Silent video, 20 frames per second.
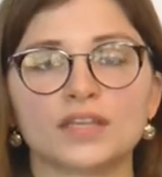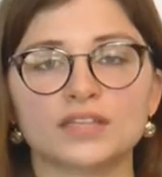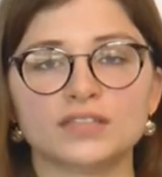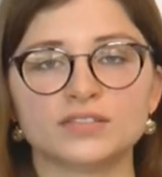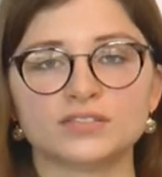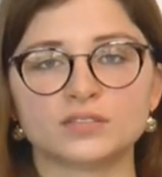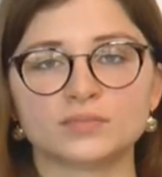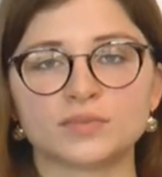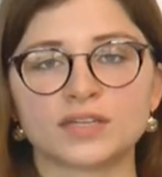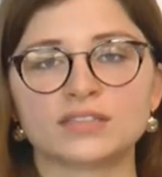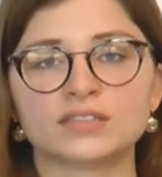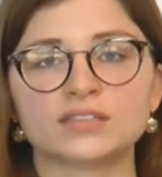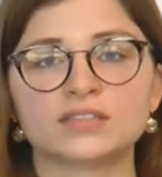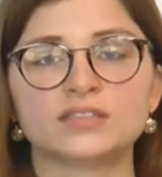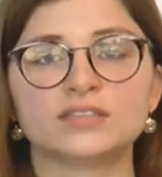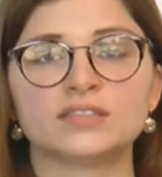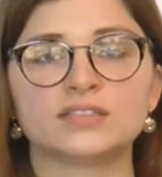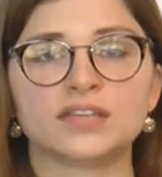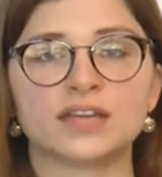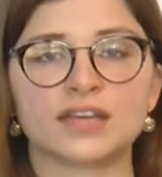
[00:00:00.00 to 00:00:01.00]

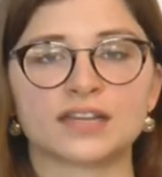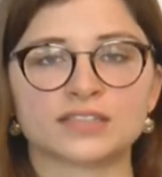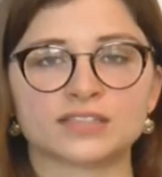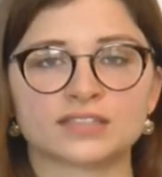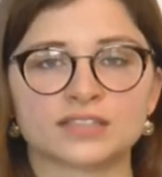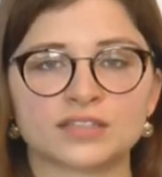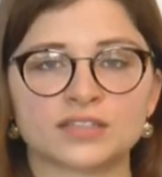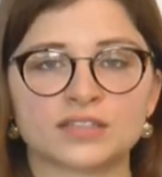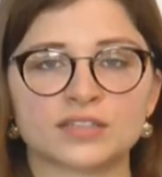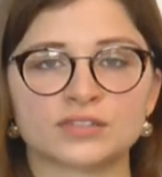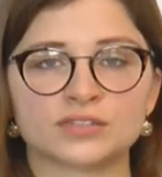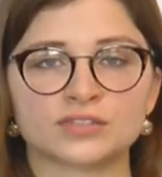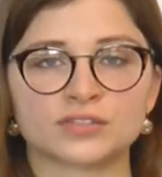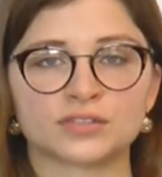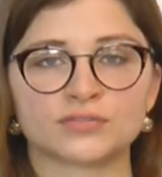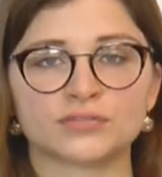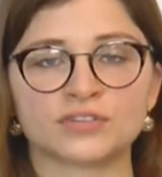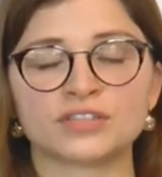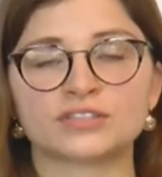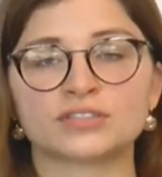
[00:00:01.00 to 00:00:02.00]
instrumented the external
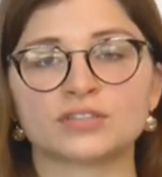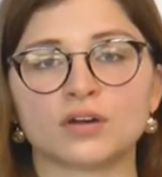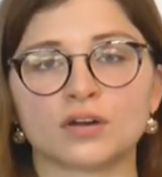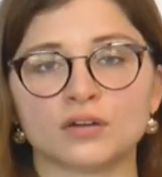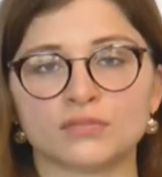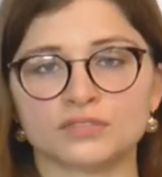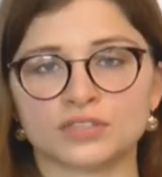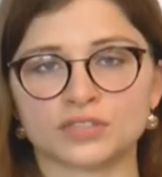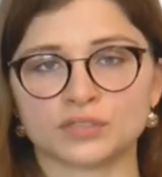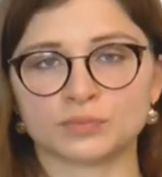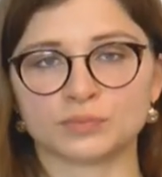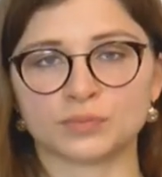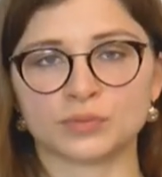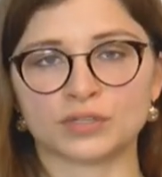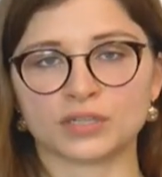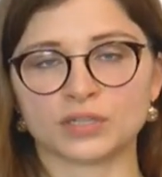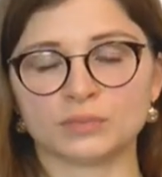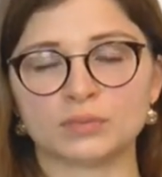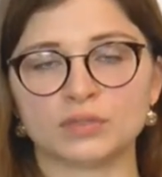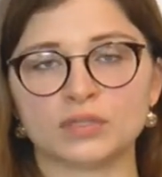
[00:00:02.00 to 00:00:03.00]
surface of this
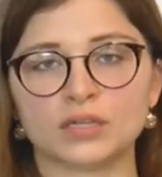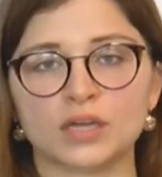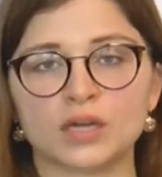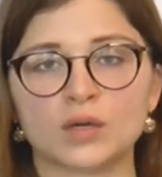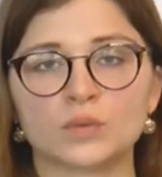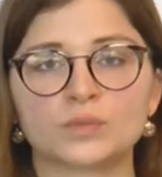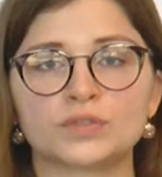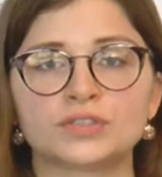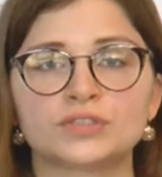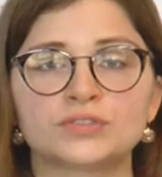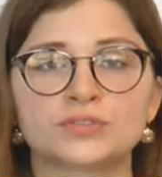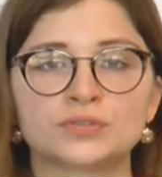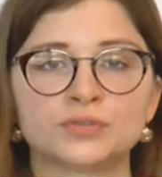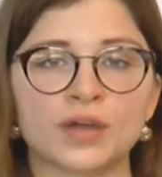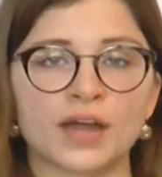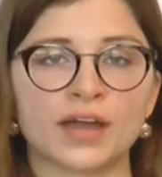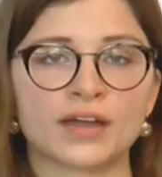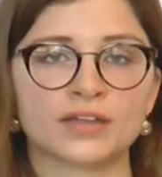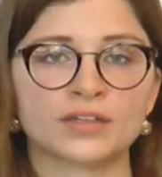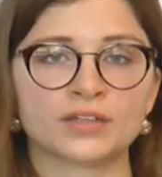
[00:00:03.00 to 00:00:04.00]
mock-up with two
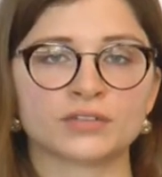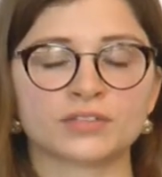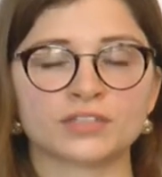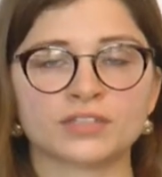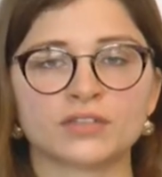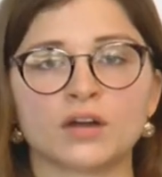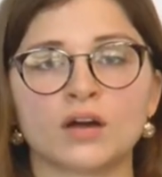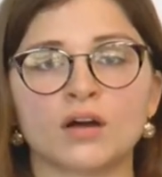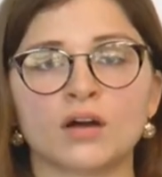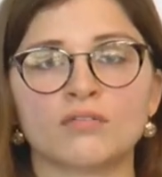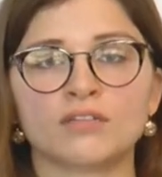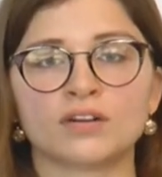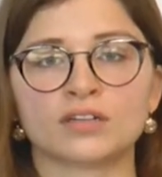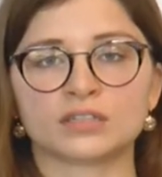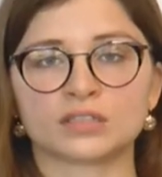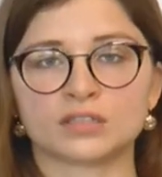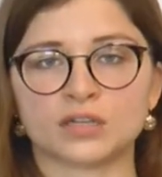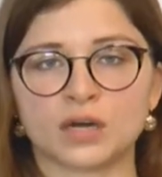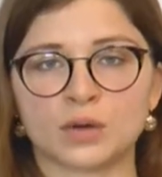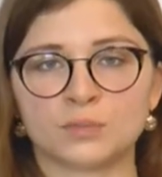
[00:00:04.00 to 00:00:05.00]
anchoring of an
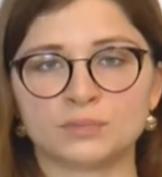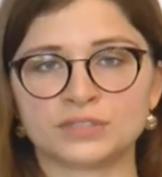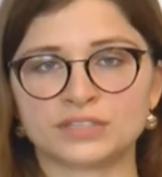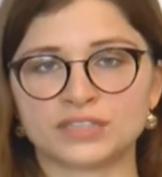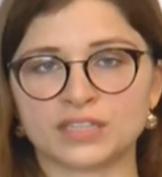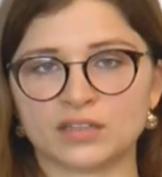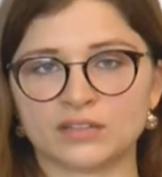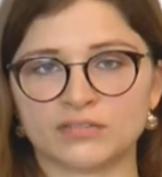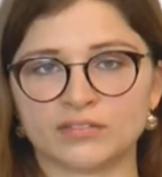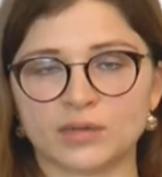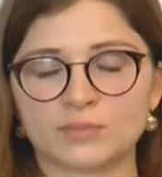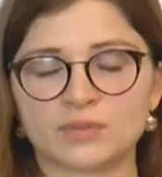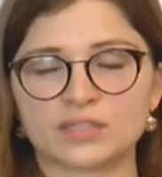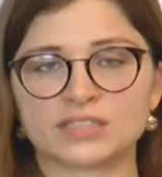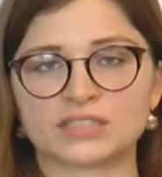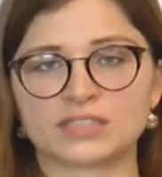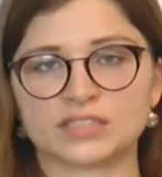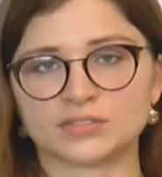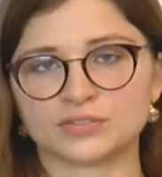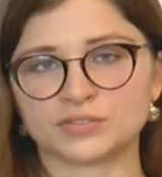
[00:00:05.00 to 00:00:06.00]
optical fiber
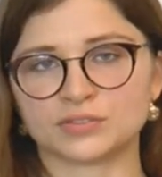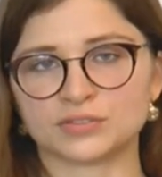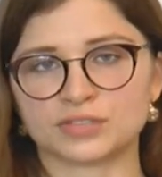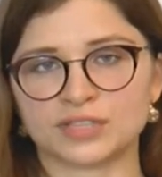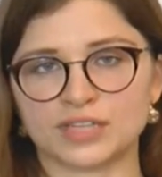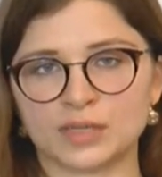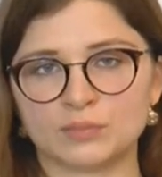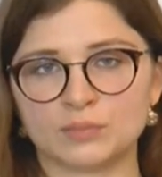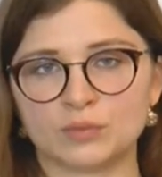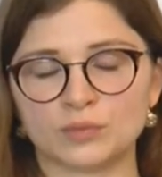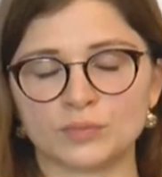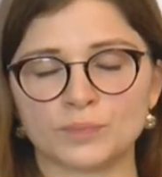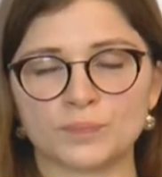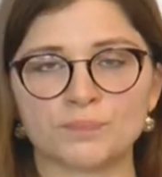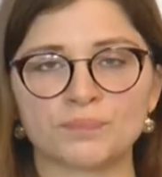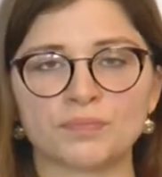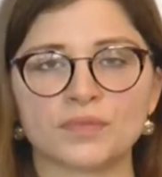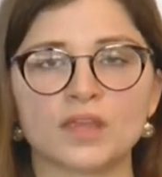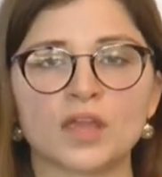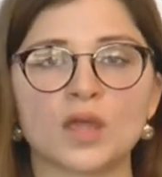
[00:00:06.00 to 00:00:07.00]
sensor cable.
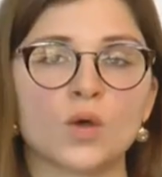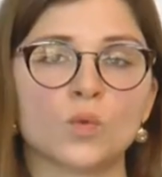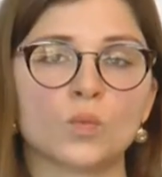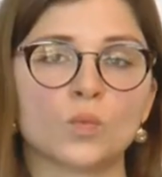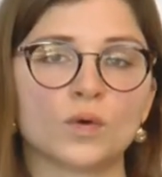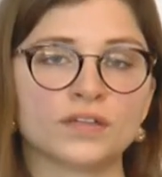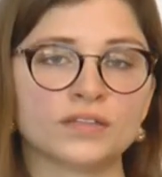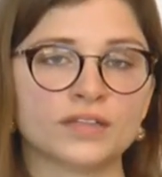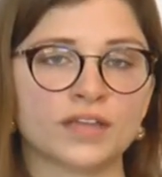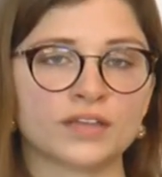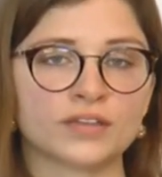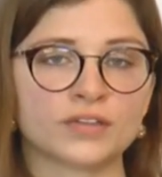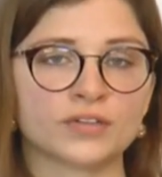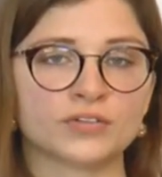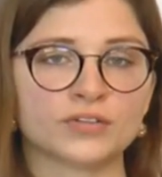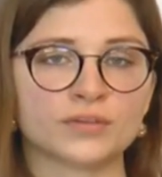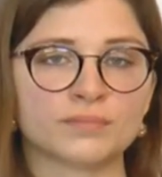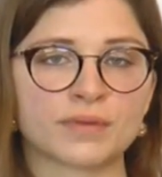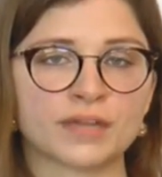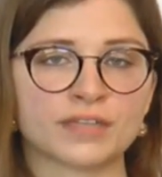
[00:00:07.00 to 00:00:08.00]
One
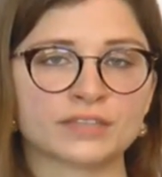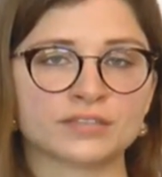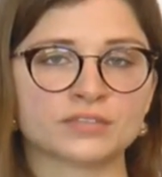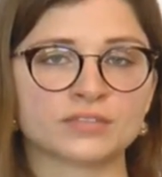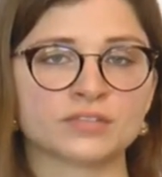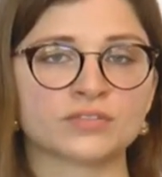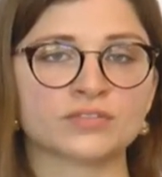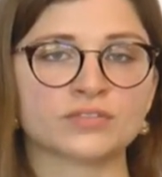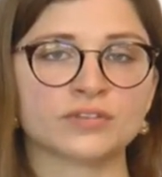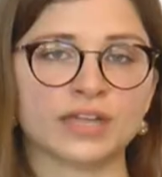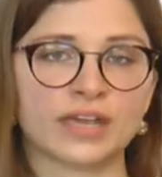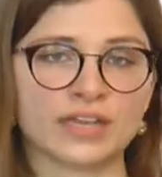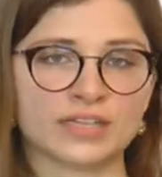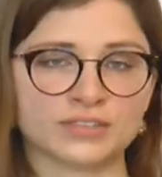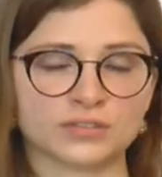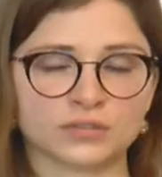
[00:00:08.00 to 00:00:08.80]
anchoring method relies